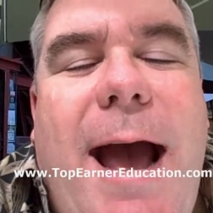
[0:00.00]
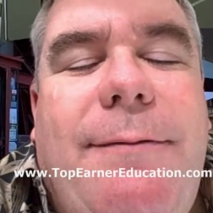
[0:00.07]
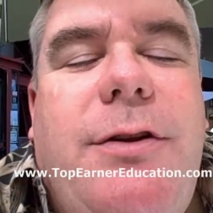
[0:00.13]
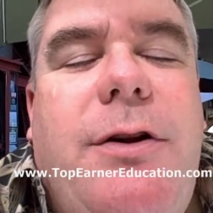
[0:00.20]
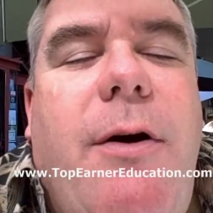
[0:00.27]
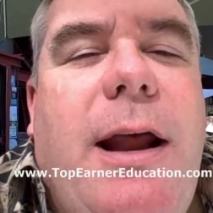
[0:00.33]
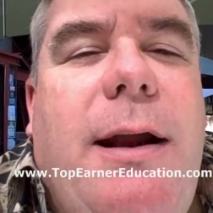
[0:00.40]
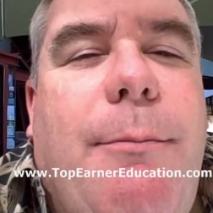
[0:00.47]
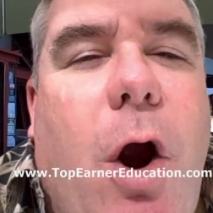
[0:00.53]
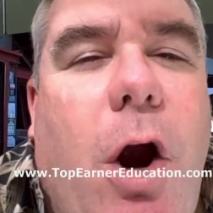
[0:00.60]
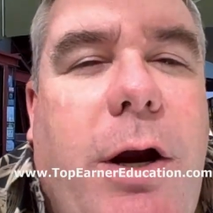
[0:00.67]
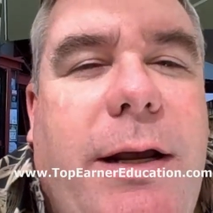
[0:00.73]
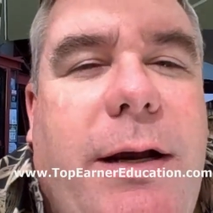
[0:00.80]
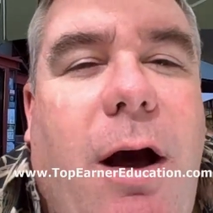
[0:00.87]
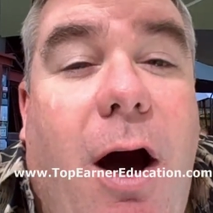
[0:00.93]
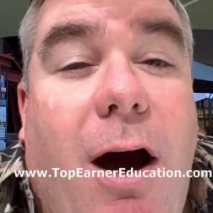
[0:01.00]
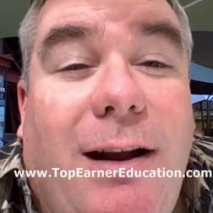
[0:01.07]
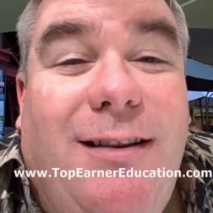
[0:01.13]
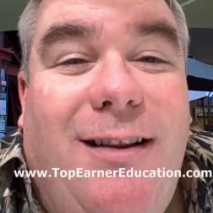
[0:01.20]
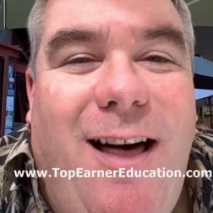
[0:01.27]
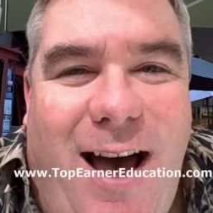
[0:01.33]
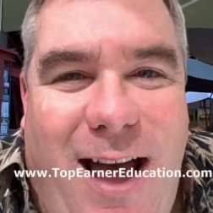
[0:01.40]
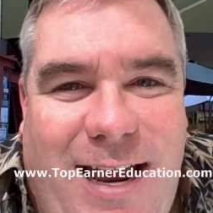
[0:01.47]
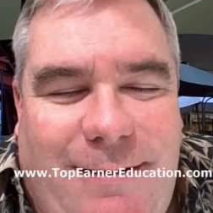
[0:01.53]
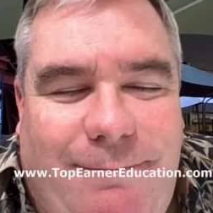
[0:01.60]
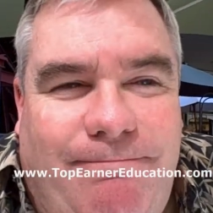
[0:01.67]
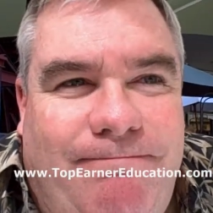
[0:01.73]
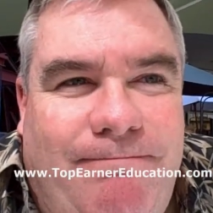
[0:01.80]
to have to know how to market online.